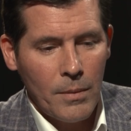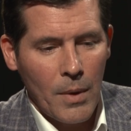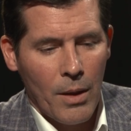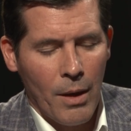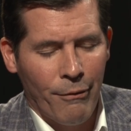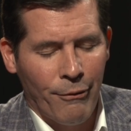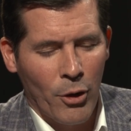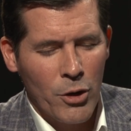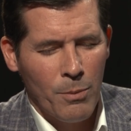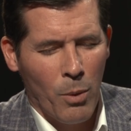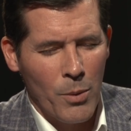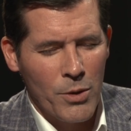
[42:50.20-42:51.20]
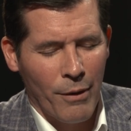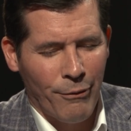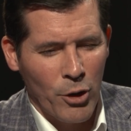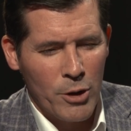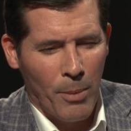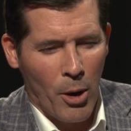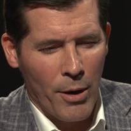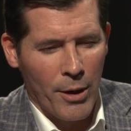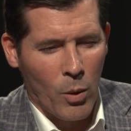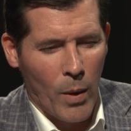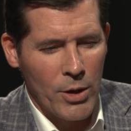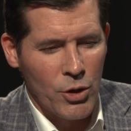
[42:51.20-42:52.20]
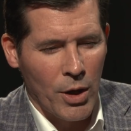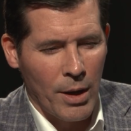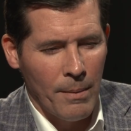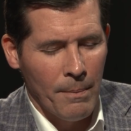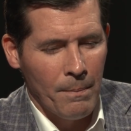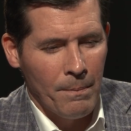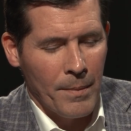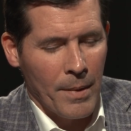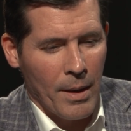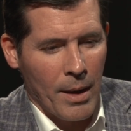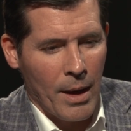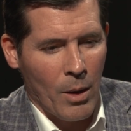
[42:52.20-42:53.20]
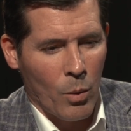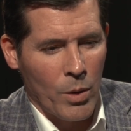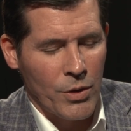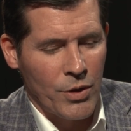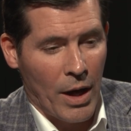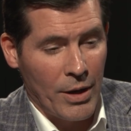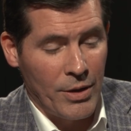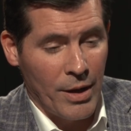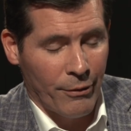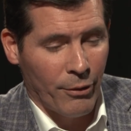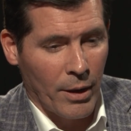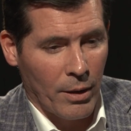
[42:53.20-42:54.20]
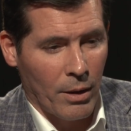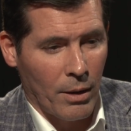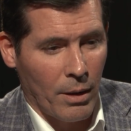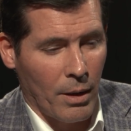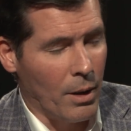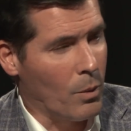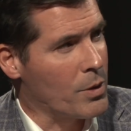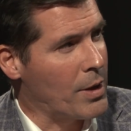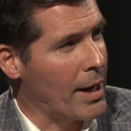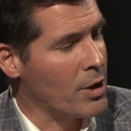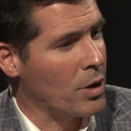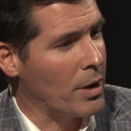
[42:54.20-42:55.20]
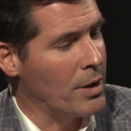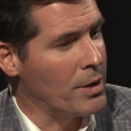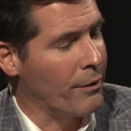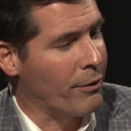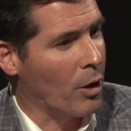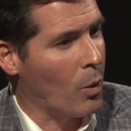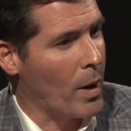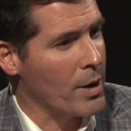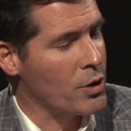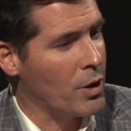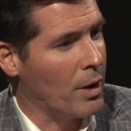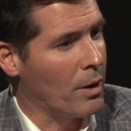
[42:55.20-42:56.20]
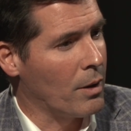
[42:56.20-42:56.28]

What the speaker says: was the first part of the question? It was actually a different question.